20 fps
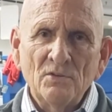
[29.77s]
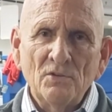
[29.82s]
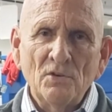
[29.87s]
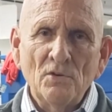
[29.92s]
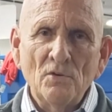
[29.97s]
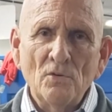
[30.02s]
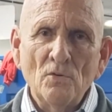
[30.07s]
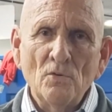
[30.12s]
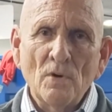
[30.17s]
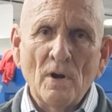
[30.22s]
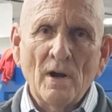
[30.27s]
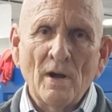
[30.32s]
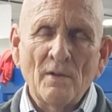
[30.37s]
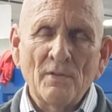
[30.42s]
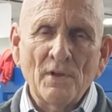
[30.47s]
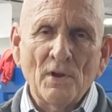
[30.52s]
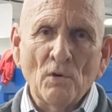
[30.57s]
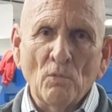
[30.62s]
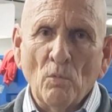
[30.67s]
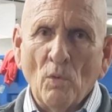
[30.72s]
to
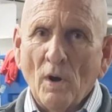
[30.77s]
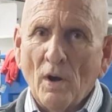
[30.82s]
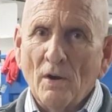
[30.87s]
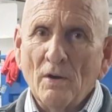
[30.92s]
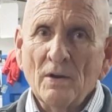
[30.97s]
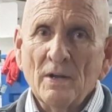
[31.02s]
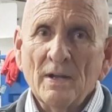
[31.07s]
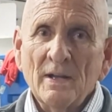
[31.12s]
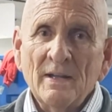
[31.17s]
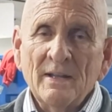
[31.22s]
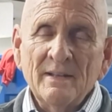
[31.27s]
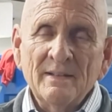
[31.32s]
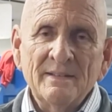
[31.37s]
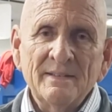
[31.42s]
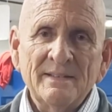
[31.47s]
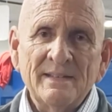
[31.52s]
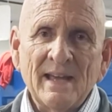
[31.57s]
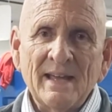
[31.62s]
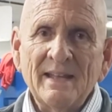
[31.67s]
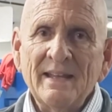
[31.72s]
their work,
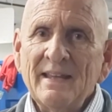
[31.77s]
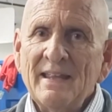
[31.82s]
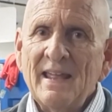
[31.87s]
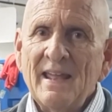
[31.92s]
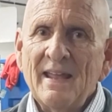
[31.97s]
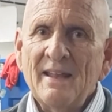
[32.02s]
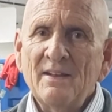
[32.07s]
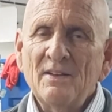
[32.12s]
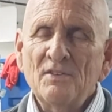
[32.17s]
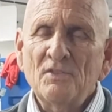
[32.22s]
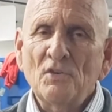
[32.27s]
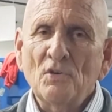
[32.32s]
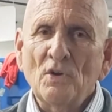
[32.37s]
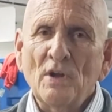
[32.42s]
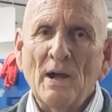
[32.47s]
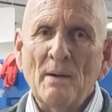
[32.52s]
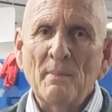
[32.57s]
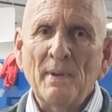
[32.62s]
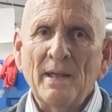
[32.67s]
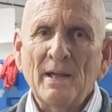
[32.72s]
dedicated to
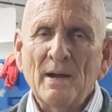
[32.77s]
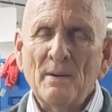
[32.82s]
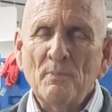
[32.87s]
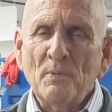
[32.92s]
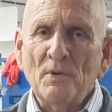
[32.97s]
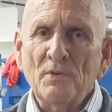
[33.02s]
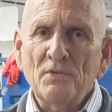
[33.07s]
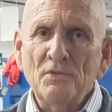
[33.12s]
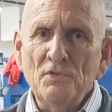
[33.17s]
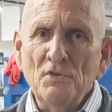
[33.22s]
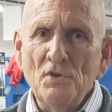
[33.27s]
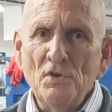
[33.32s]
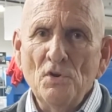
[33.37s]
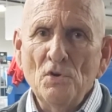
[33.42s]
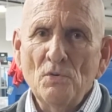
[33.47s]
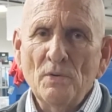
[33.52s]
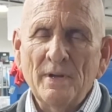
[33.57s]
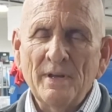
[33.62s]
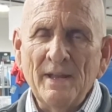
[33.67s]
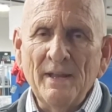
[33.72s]
coming up with
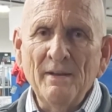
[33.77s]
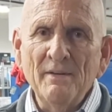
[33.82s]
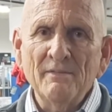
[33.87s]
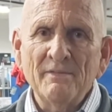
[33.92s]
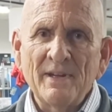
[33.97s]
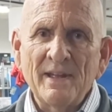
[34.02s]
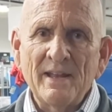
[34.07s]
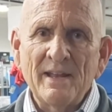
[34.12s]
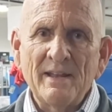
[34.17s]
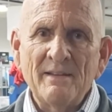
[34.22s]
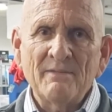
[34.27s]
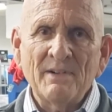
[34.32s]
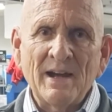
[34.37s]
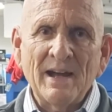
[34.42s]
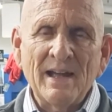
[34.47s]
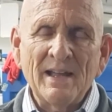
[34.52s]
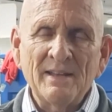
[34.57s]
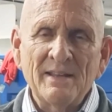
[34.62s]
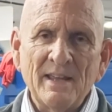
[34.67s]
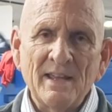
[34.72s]
new and innovative
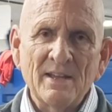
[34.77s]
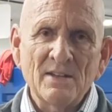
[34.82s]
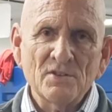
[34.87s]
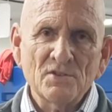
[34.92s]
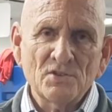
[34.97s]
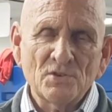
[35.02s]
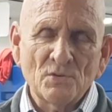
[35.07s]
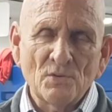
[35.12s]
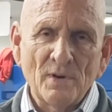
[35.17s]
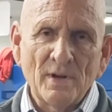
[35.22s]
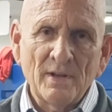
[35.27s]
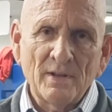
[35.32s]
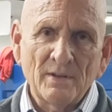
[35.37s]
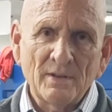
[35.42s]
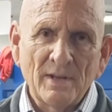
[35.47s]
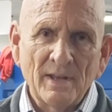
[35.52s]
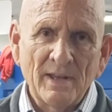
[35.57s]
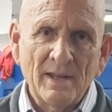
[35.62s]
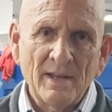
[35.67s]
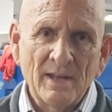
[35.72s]
ideas
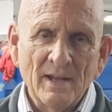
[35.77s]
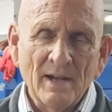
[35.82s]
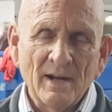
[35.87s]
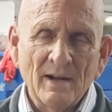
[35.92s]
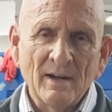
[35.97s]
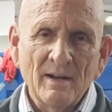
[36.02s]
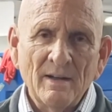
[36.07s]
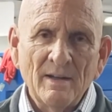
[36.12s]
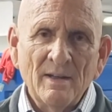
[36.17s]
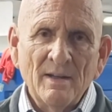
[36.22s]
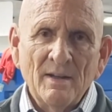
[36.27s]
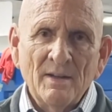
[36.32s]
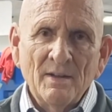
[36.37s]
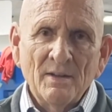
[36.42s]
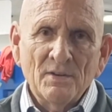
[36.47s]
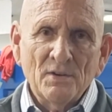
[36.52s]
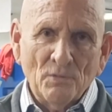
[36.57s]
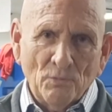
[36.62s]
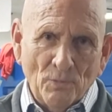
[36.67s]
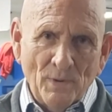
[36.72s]
during the
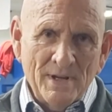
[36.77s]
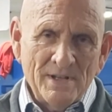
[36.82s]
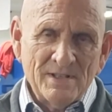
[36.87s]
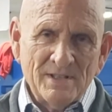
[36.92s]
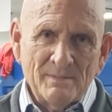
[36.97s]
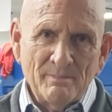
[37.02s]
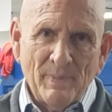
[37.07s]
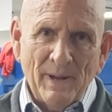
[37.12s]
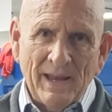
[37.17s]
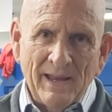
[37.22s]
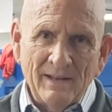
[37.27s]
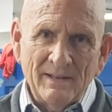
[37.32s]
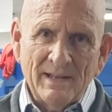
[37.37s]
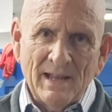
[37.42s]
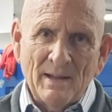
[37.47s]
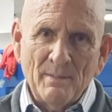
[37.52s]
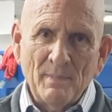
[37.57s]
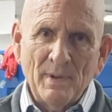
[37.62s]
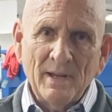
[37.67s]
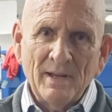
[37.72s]
recent
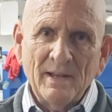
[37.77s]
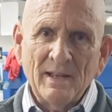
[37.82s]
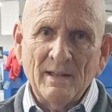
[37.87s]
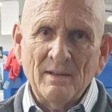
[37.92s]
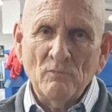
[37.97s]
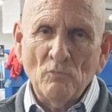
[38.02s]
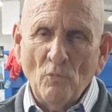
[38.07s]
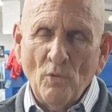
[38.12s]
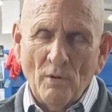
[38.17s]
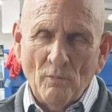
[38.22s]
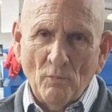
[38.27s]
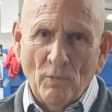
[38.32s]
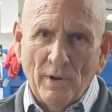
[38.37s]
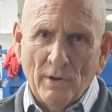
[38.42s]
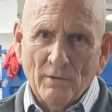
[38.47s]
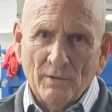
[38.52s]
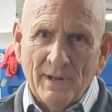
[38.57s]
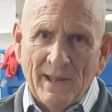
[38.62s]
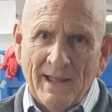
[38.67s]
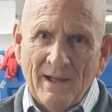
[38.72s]
pandemic and what we
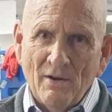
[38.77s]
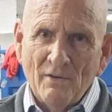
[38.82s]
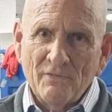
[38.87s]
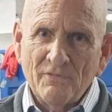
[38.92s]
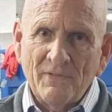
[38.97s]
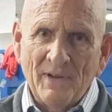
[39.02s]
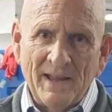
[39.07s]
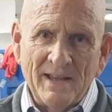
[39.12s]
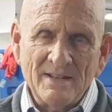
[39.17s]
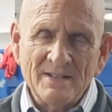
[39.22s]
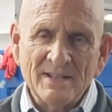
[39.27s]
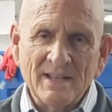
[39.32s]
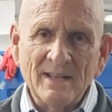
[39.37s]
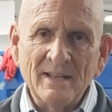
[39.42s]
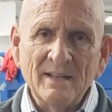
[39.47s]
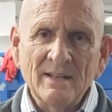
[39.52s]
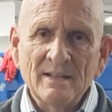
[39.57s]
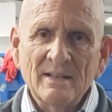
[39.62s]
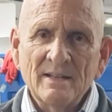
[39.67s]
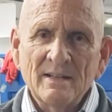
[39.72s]
are now
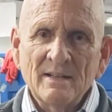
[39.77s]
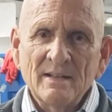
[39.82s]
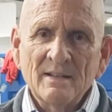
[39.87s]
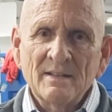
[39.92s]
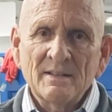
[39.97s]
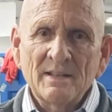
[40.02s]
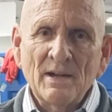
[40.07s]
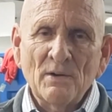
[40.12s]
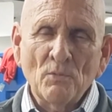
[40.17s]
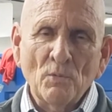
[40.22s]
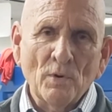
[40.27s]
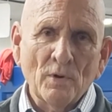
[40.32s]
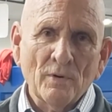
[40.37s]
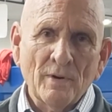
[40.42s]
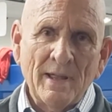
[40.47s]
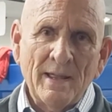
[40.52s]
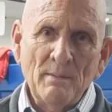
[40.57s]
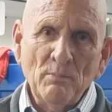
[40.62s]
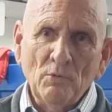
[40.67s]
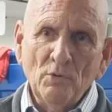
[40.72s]
facing, that
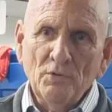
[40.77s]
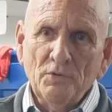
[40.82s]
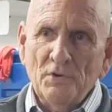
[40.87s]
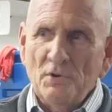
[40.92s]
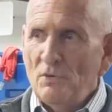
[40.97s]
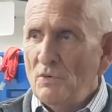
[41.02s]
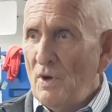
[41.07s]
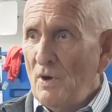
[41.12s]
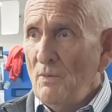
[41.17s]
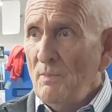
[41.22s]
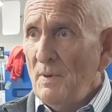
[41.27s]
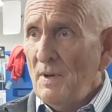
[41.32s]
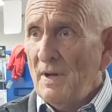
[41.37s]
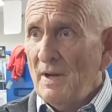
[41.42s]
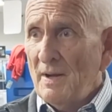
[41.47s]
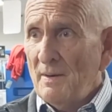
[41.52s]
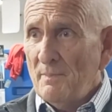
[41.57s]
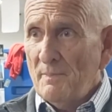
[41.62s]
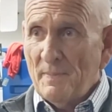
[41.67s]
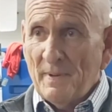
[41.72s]
we're able to open
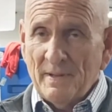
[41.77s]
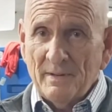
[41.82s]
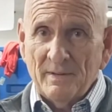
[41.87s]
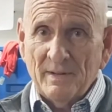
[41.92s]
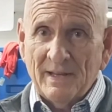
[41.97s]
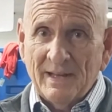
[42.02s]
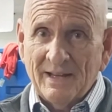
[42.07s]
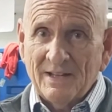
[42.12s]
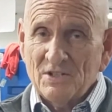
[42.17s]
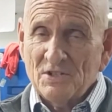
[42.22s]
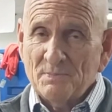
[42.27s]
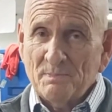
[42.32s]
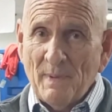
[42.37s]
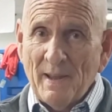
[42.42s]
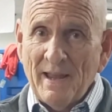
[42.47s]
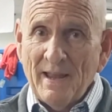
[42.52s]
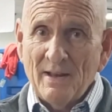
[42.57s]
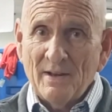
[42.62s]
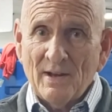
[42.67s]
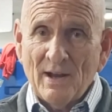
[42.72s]
up and
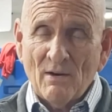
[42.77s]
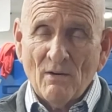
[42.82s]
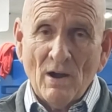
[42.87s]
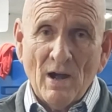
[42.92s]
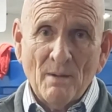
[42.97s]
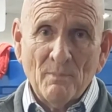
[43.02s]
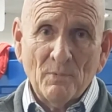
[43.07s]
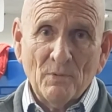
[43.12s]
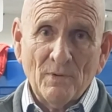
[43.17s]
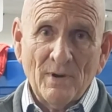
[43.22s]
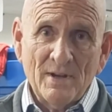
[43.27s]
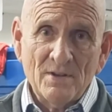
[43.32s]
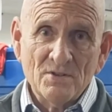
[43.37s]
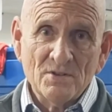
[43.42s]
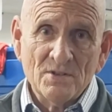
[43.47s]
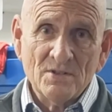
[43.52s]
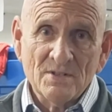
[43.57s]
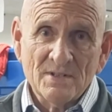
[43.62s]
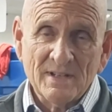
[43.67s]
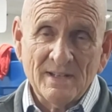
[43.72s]
expand our
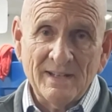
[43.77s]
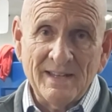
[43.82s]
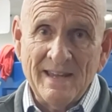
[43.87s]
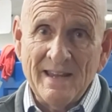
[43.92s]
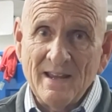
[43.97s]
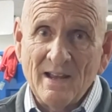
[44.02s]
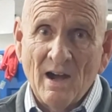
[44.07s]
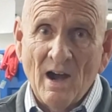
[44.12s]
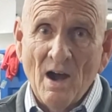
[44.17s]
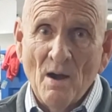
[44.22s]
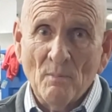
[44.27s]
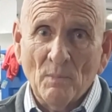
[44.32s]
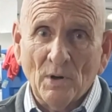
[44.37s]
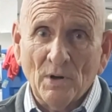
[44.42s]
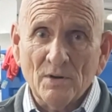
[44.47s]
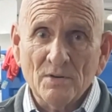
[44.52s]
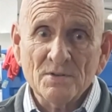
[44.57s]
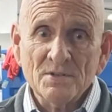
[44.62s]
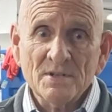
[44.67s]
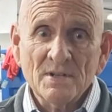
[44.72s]
operations in
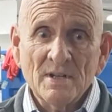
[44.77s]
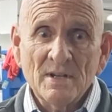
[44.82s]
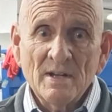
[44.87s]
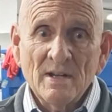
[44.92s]
e-commerce,